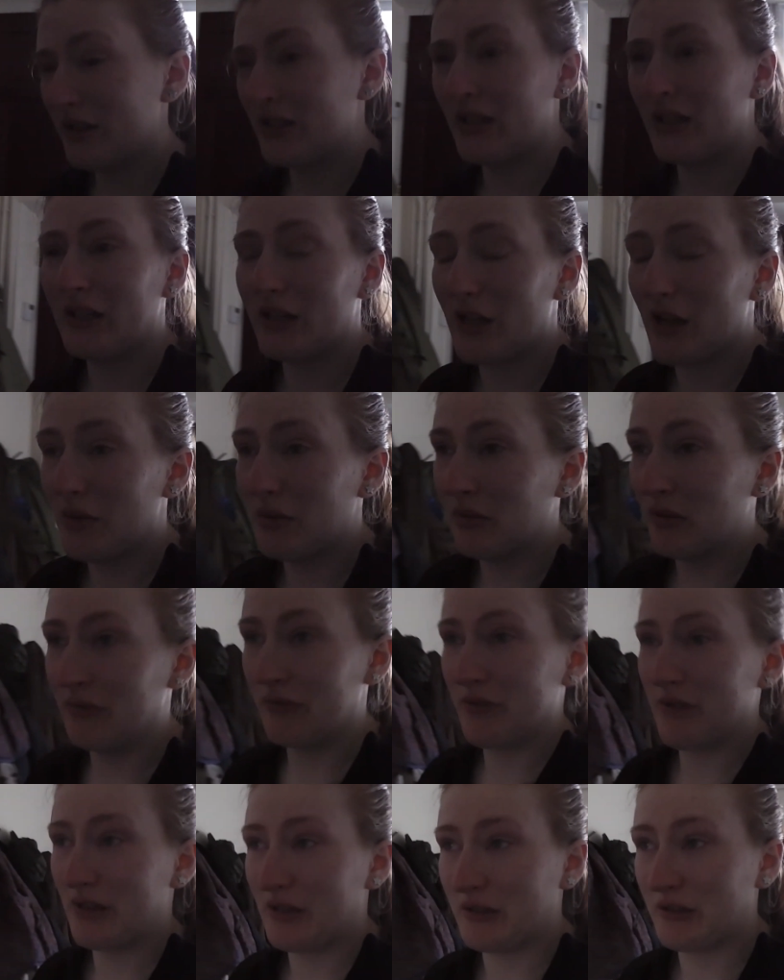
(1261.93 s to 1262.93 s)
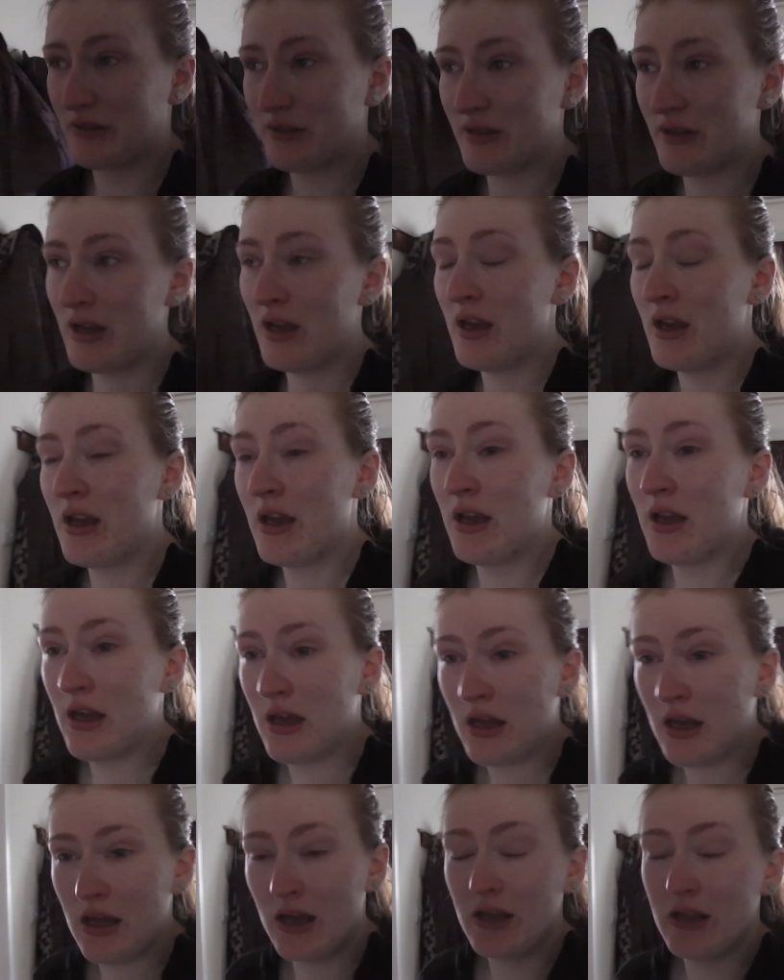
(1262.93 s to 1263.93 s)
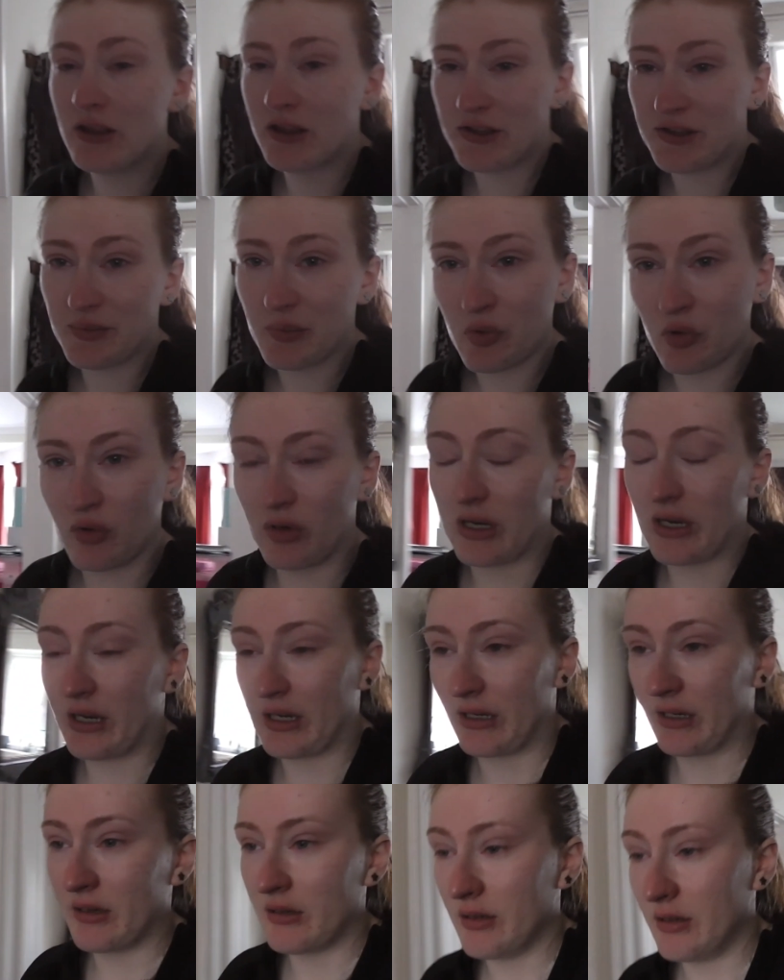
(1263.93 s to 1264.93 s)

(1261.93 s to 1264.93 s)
did a couple of things this morning,